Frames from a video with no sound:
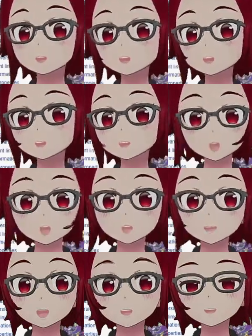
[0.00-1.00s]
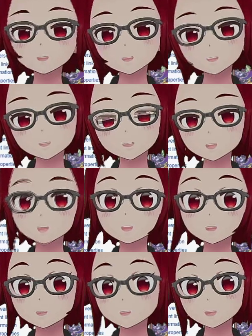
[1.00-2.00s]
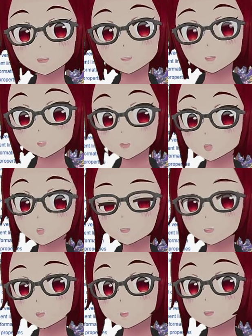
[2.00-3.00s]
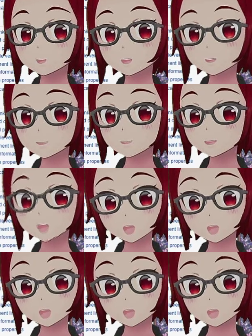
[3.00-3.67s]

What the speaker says: talk about it, and maybe see if it's worth it to you to buy a